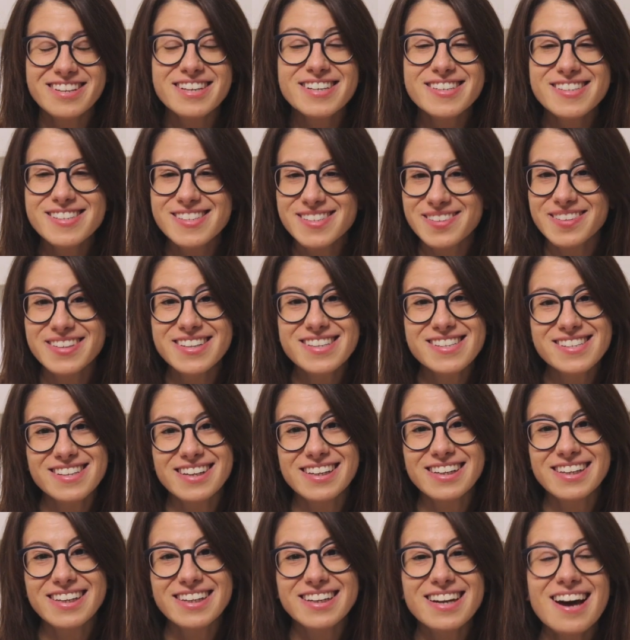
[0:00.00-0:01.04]
so
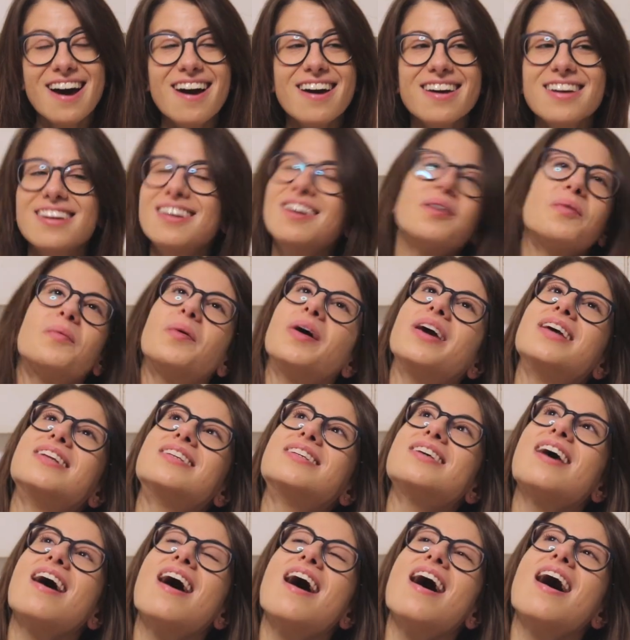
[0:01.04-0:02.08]
excited. I cannot
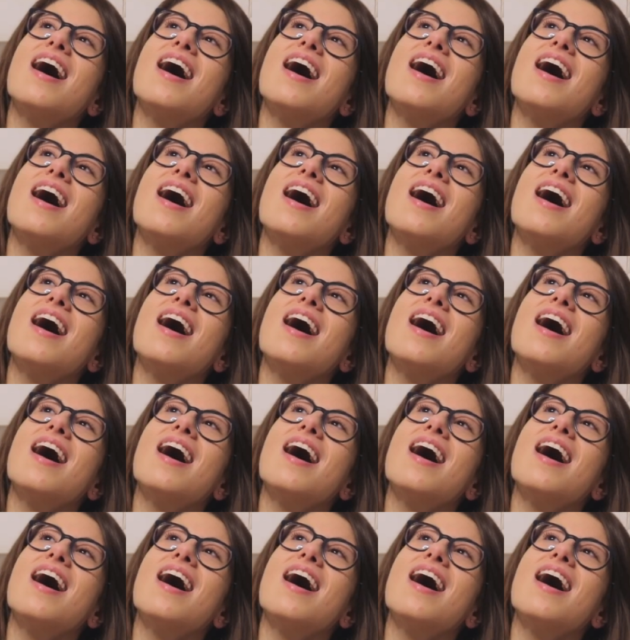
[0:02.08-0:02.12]
wait.